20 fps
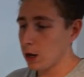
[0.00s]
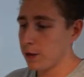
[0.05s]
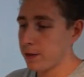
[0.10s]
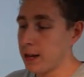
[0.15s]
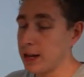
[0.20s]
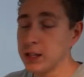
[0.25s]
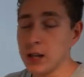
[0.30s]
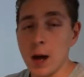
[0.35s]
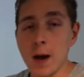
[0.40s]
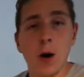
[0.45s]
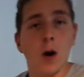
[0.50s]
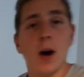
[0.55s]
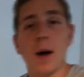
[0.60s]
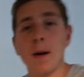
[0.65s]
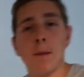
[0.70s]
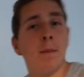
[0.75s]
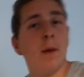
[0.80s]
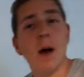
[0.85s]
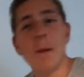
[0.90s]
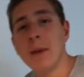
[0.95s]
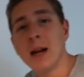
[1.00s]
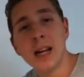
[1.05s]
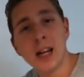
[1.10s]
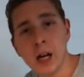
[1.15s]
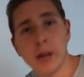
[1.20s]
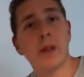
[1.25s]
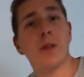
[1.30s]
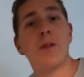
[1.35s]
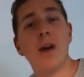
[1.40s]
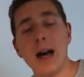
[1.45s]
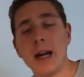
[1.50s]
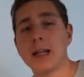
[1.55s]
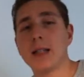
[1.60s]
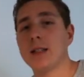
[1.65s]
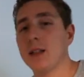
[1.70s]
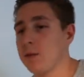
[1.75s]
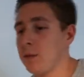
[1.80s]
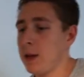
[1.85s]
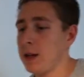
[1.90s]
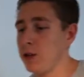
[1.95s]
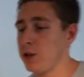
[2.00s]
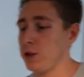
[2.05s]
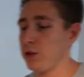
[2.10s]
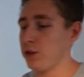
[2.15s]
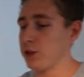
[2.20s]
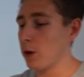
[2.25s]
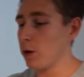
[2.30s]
There's a million other factors as mentioned.